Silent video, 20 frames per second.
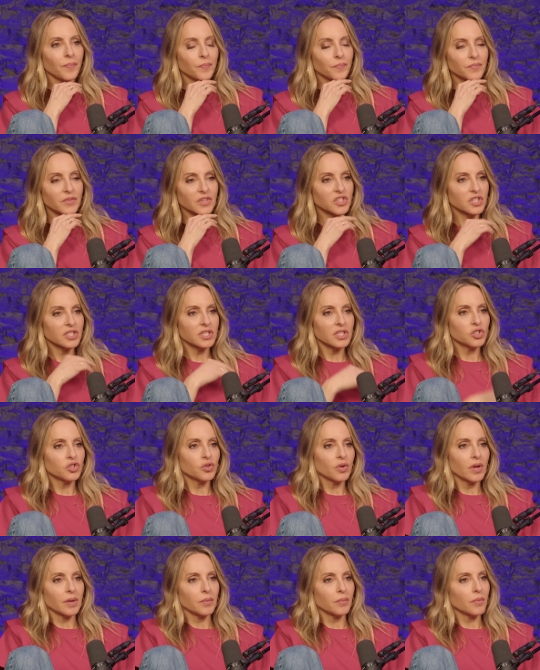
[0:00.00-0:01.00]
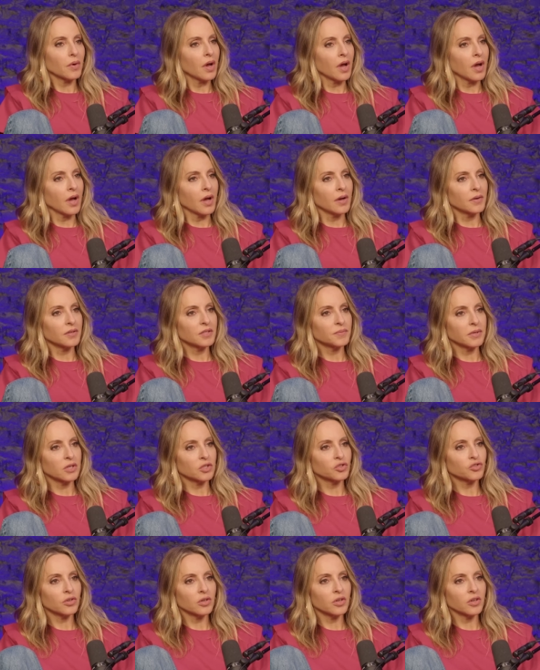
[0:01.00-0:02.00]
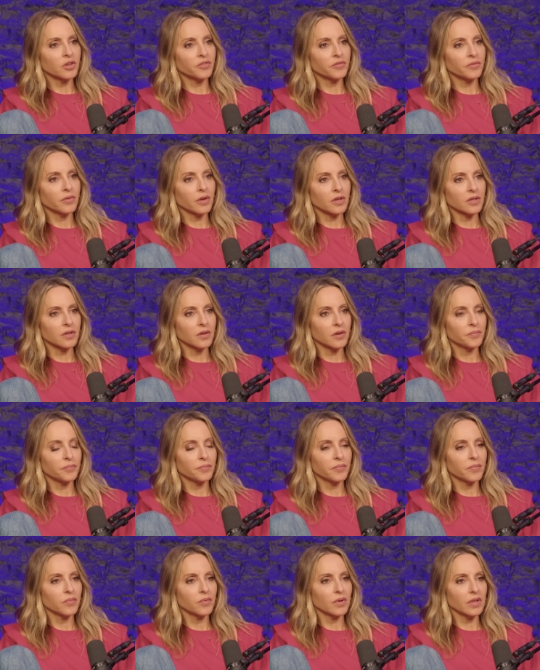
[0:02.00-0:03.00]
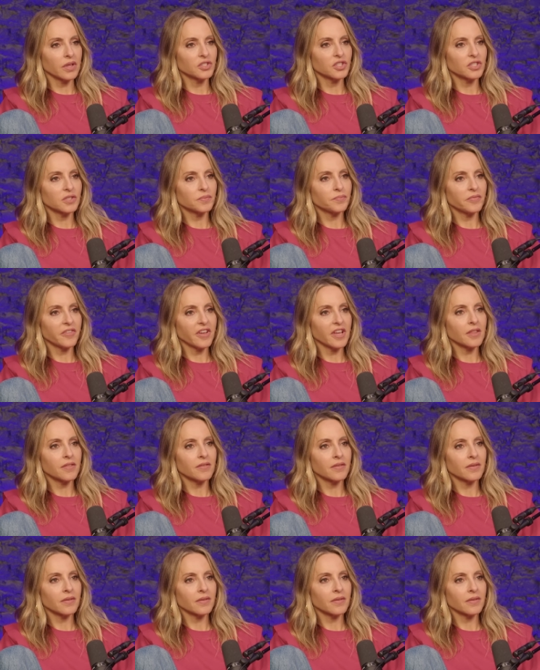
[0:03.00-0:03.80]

Did she teach you a uh, spiritual or, or, or religious faith?